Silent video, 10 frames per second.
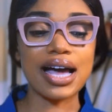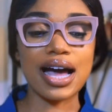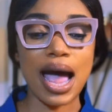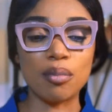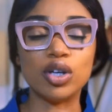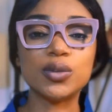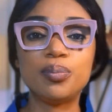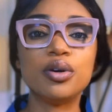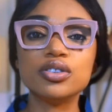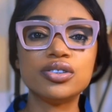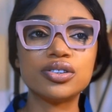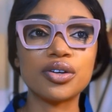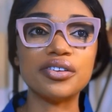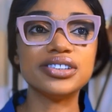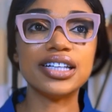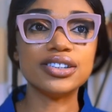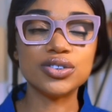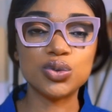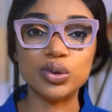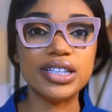I must post content
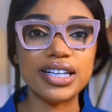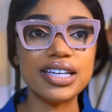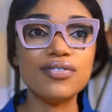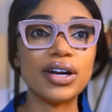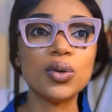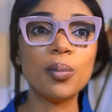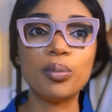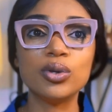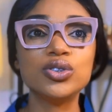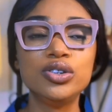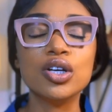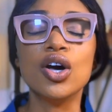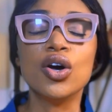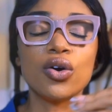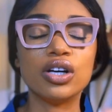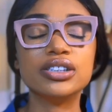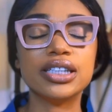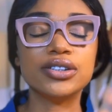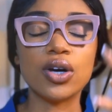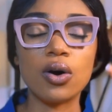today. If I don't post
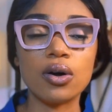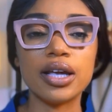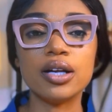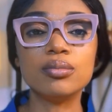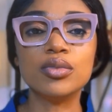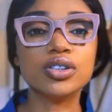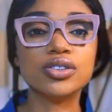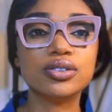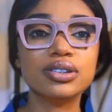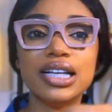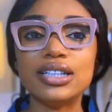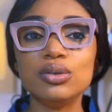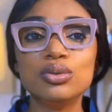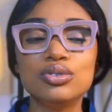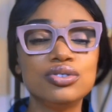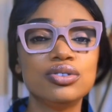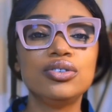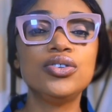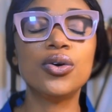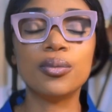content, all hell must let loose.
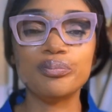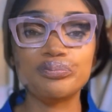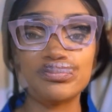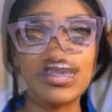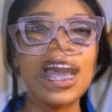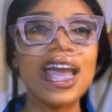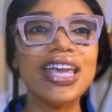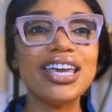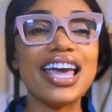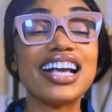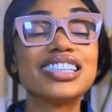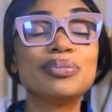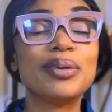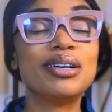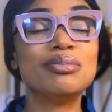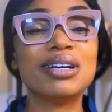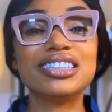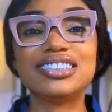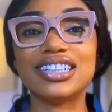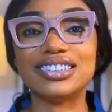No, I
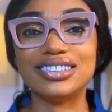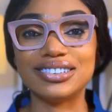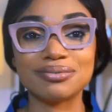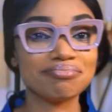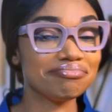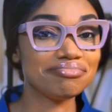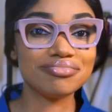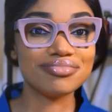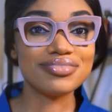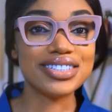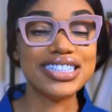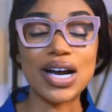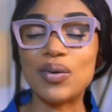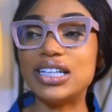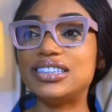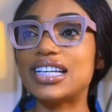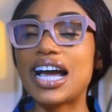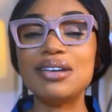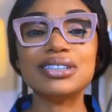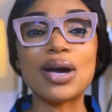experimented. There were
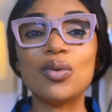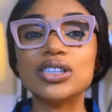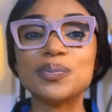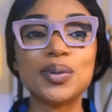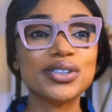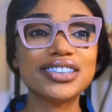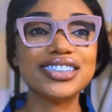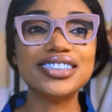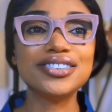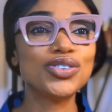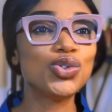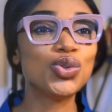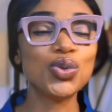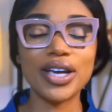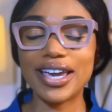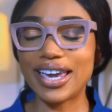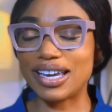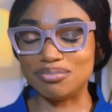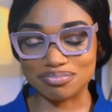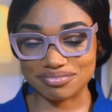times I was posting 2
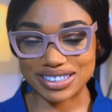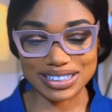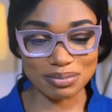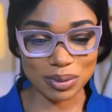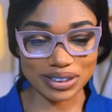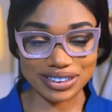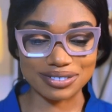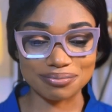a.m. in the morning.